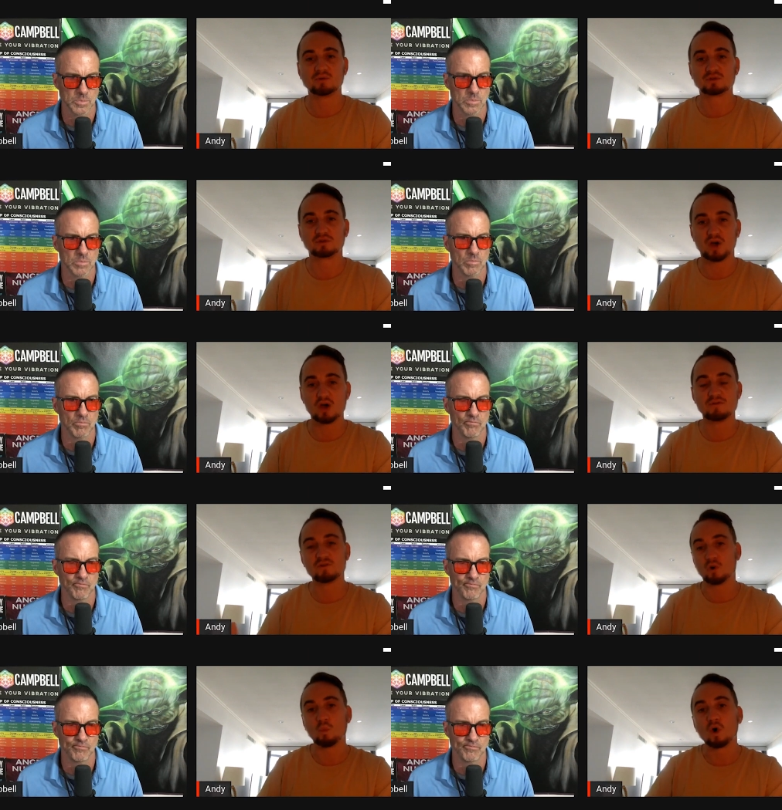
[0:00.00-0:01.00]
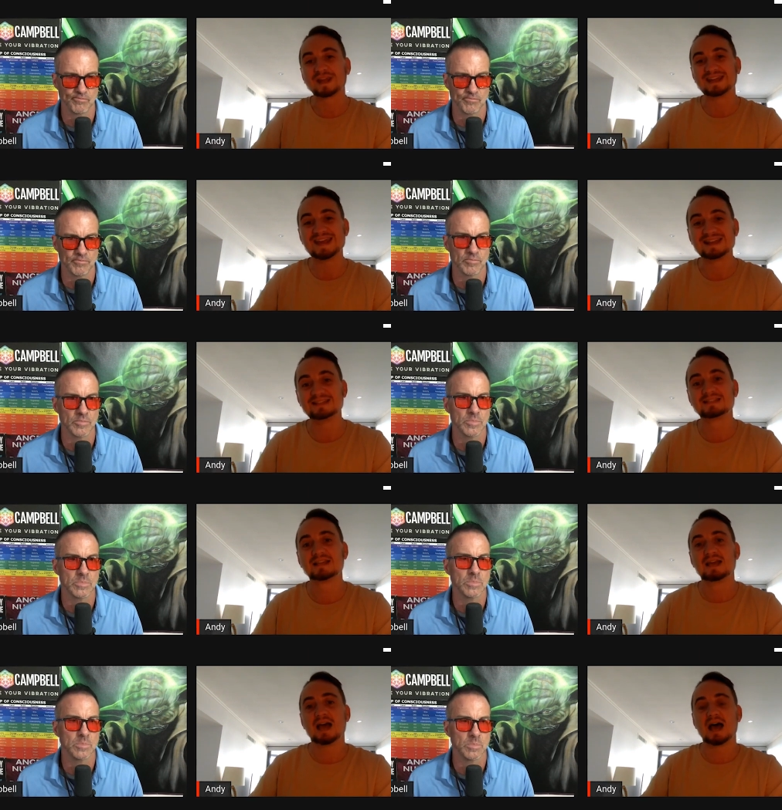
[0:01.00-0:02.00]
Speaker 1: sort of overview on what it is
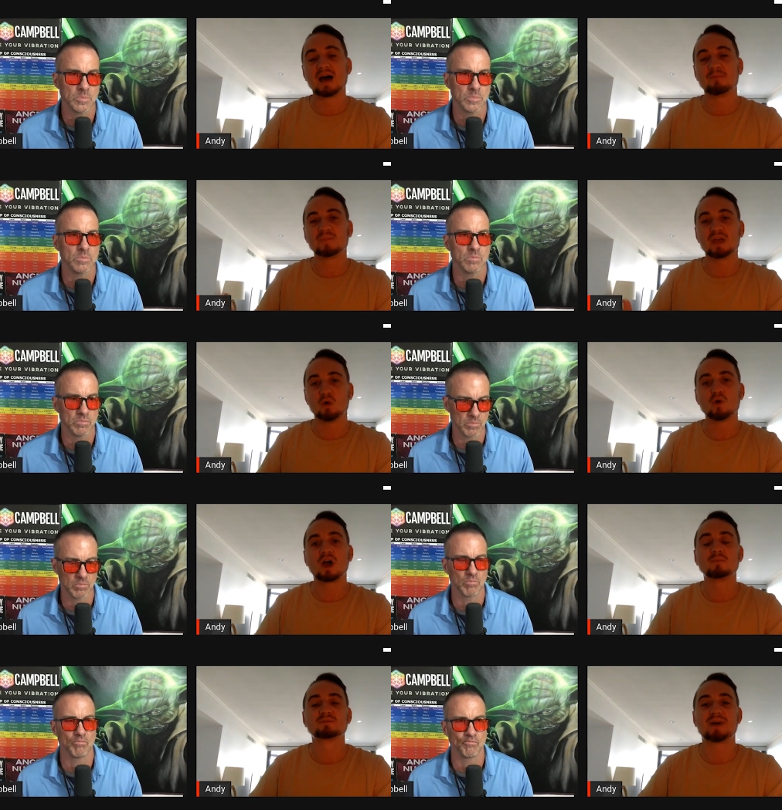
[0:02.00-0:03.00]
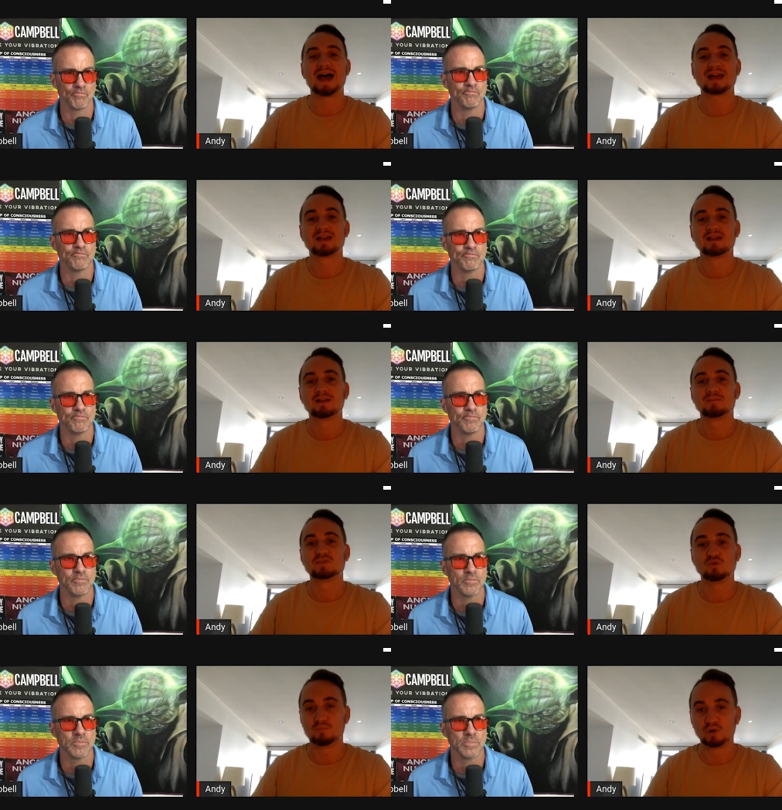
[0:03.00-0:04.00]
um, it all comes back
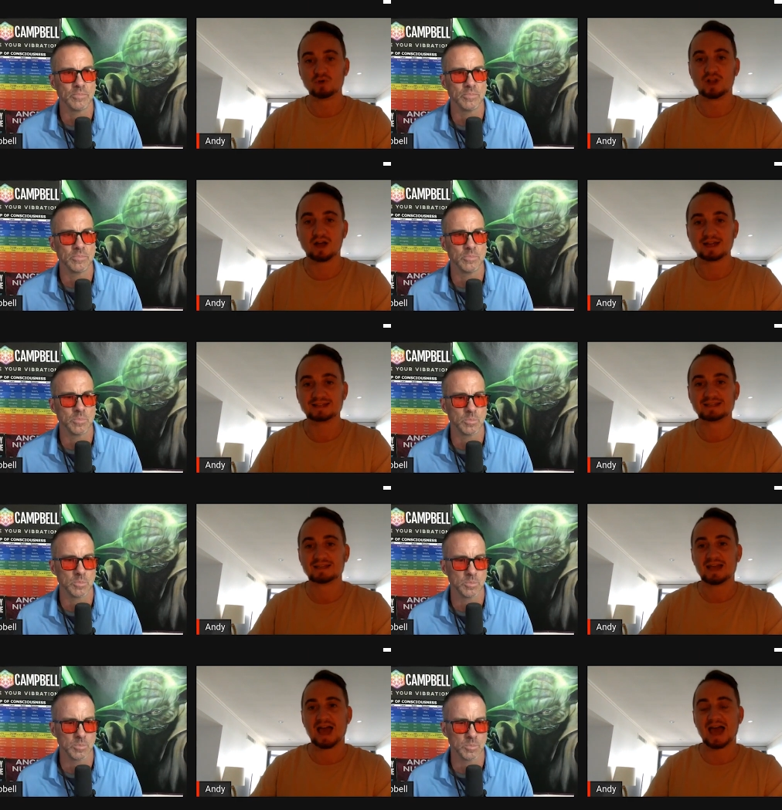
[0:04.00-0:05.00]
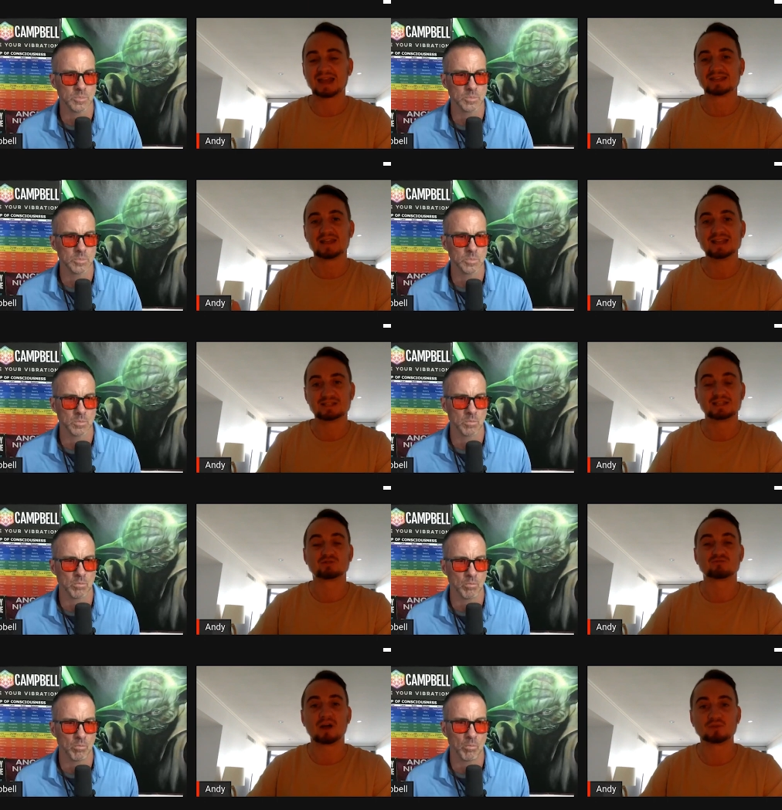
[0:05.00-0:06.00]
to blue light and its
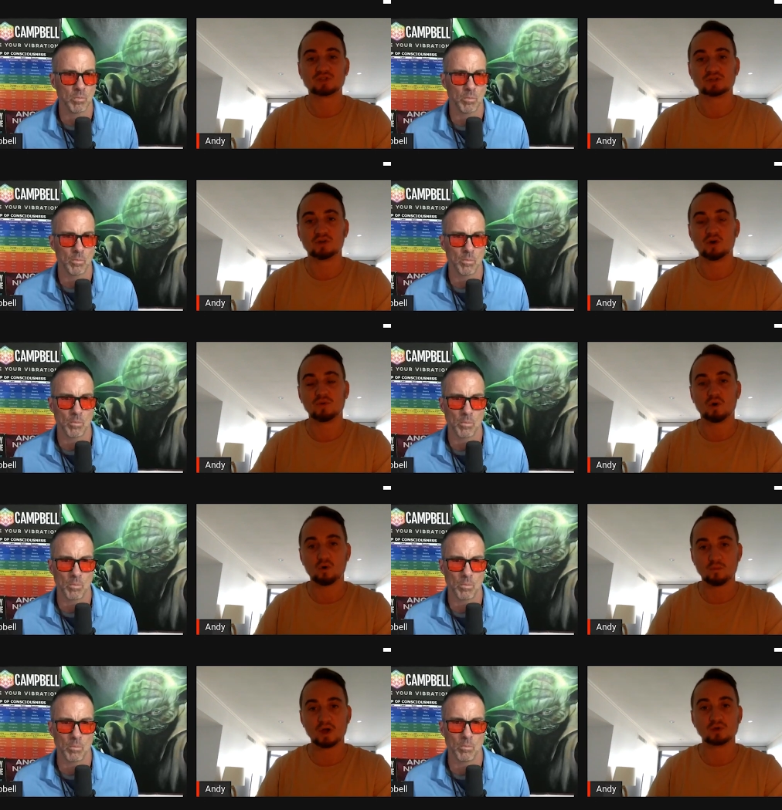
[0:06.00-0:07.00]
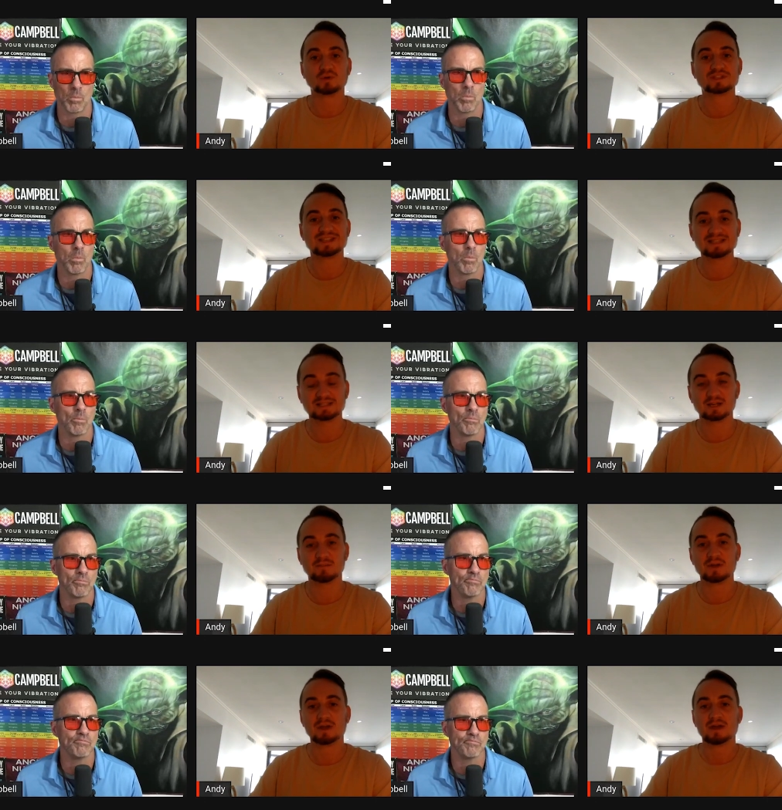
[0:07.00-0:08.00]
disruption on the hormonal system
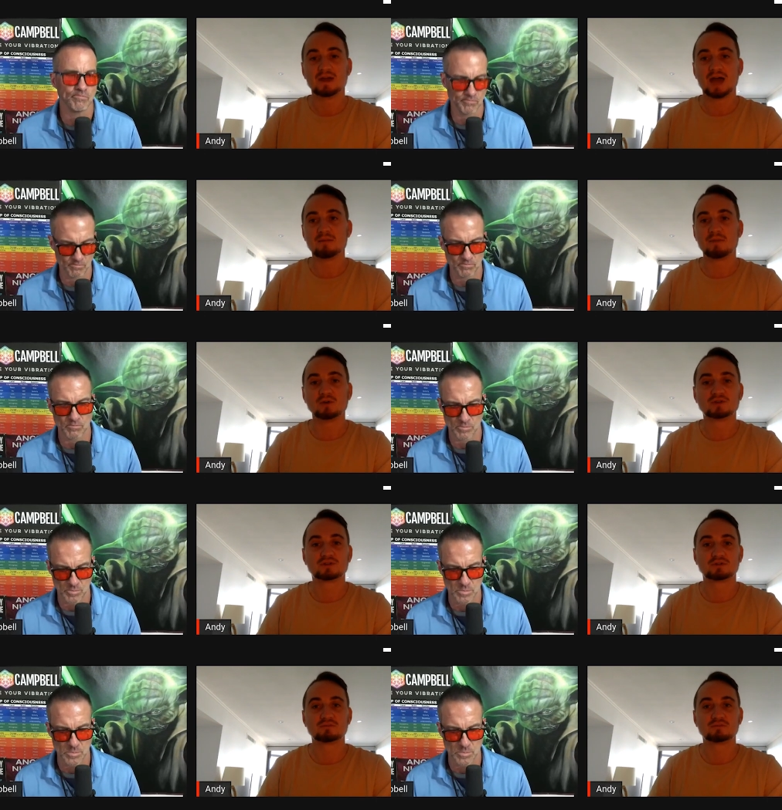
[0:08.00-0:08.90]
and most